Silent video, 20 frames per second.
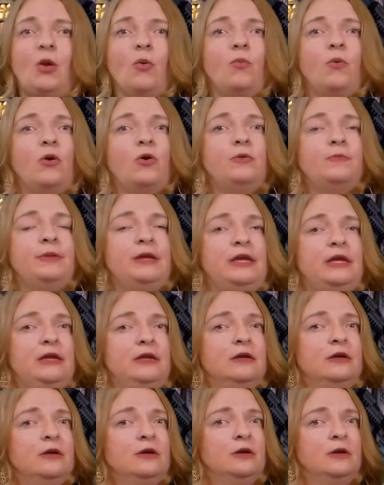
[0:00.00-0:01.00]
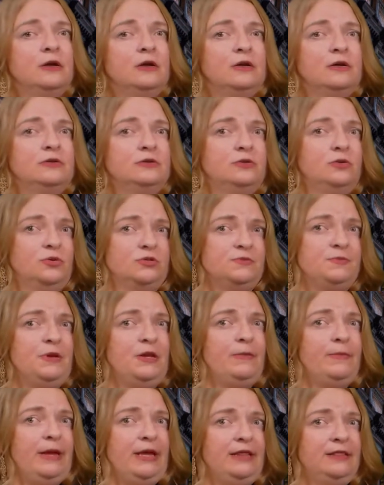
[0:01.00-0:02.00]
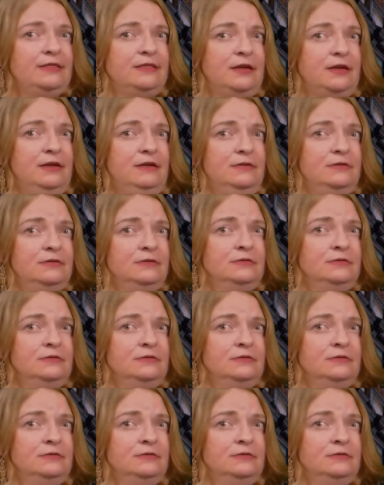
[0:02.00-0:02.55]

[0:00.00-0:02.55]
where it would be 2020,